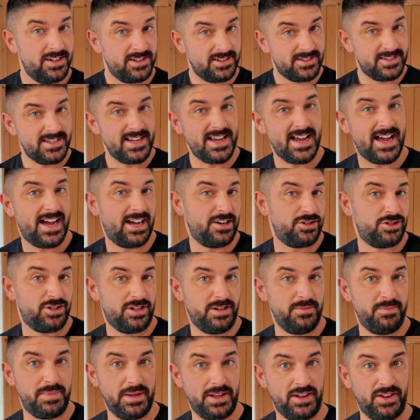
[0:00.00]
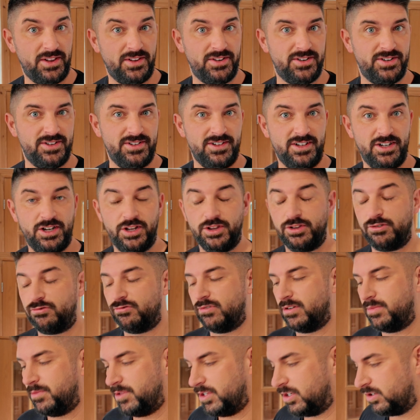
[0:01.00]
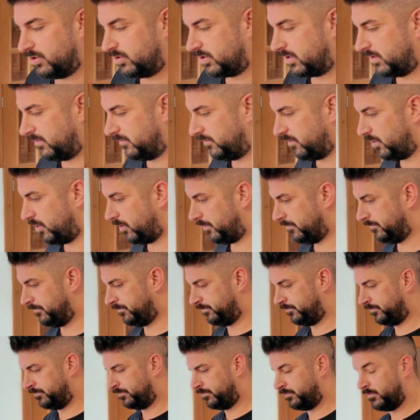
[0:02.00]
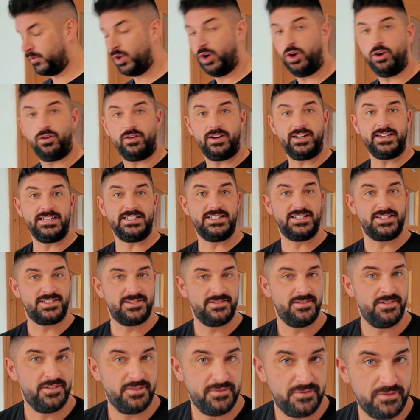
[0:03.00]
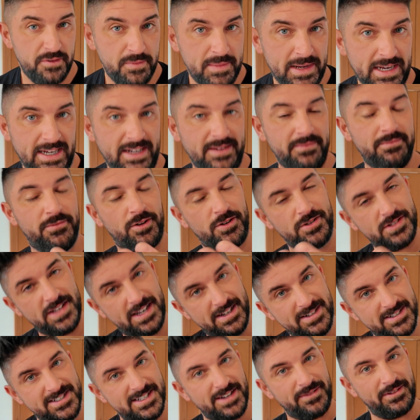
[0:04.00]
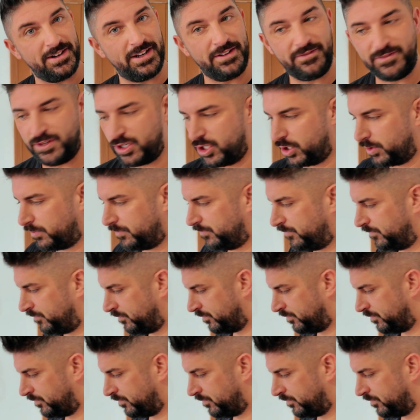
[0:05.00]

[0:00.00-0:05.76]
Does that actually build, the grip that you're looking for? Or at least for me, not necessarily for you.